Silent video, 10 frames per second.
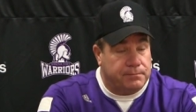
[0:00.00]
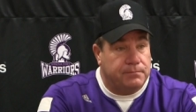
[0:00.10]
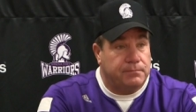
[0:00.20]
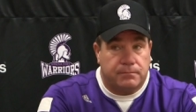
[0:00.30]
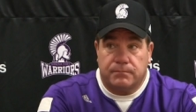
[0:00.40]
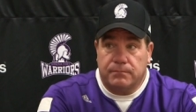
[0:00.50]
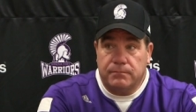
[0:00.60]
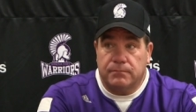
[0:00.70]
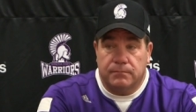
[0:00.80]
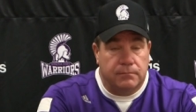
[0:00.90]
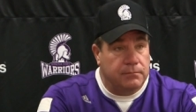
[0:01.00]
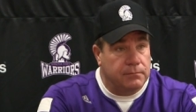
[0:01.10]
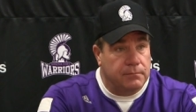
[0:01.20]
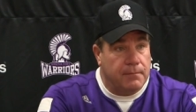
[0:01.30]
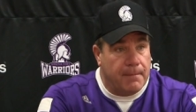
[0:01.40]
for, for Colin, who seemed
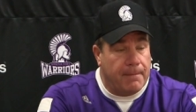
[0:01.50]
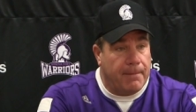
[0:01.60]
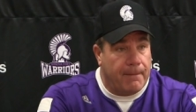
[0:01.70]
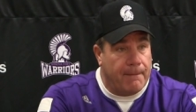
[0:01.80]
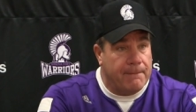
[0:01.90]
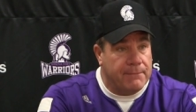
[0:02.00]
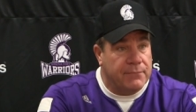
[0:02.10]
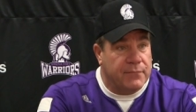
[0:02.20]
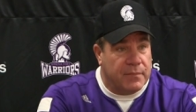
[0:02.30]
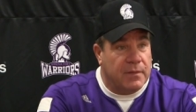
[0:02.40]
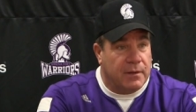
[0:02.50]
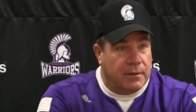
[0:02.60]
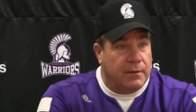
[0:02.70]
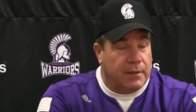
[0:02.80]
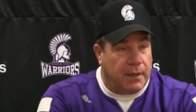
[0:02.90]
to aggravate that knee again.
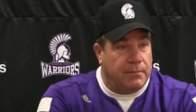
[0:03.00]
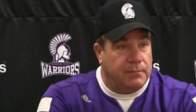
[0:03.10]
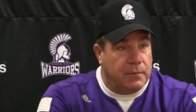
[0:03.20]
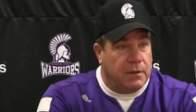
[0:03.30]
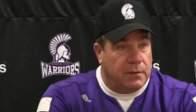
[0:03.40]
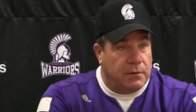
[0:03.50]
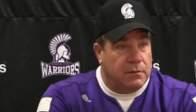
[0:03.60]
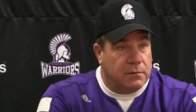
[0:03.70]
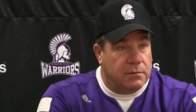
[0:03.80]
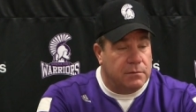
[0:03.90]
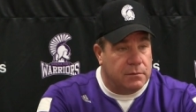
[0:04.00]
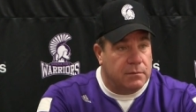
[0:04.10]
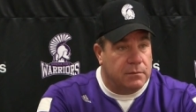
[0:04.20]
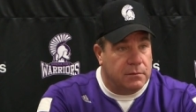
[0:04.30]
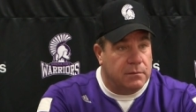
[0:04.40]
Yeah. I mean, you know,
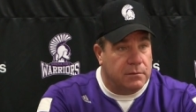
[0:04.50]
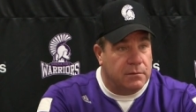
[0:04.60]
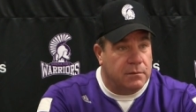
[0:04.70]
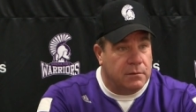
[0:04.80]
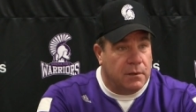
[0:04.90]
that, that really